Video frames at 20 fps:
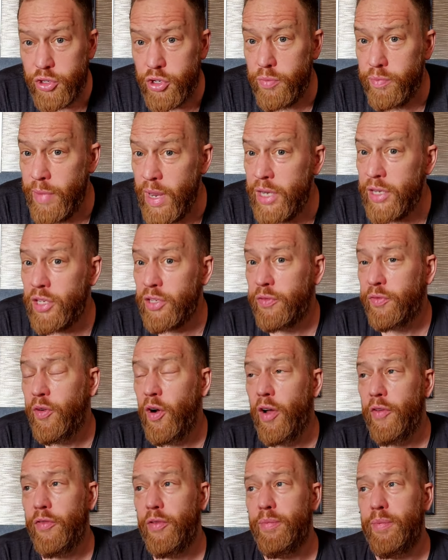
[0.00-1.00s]
Tremendous
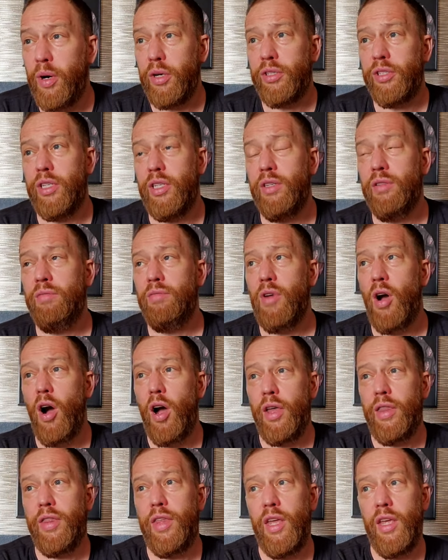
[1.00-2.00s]
fight for boxing,
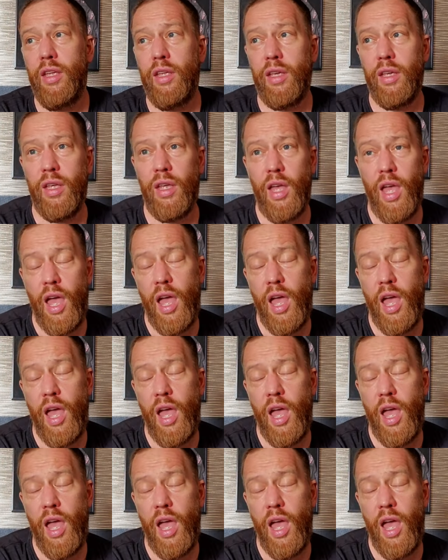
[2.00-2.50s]
I think